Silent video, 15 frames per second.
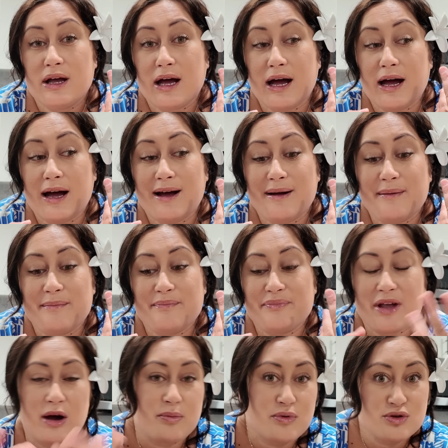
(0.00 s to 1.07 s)

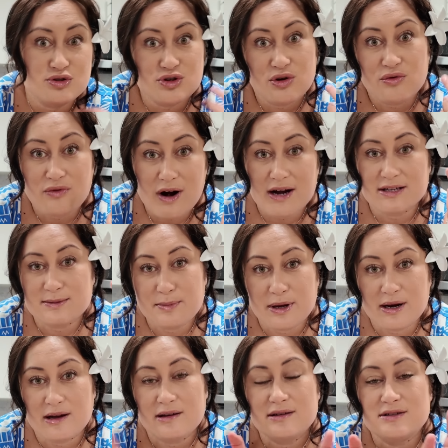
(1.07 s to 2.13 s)
your dough rise
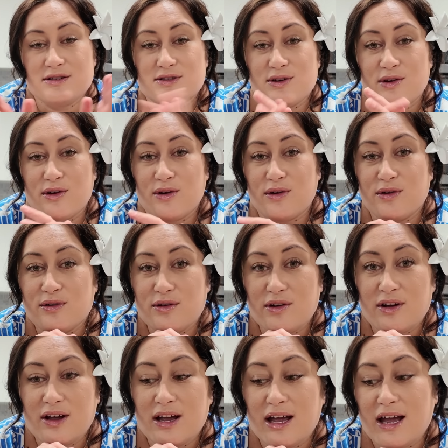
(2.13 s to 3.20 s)
better. So
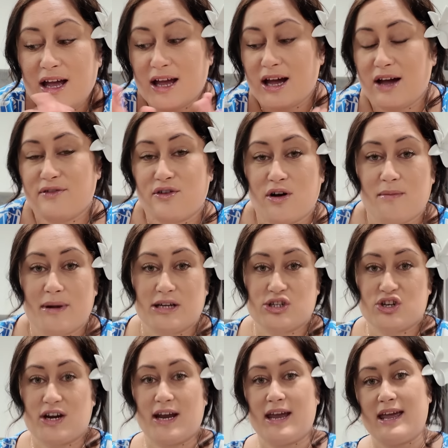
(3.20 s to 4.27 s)
I've got my
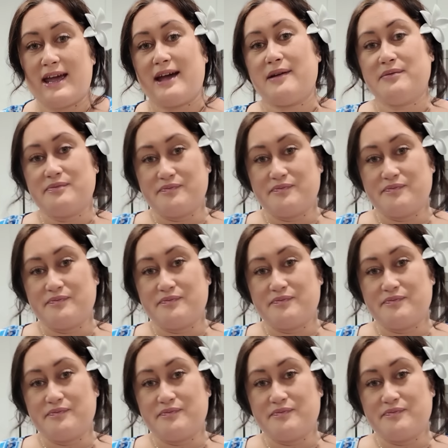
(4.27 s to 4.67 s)
tray here.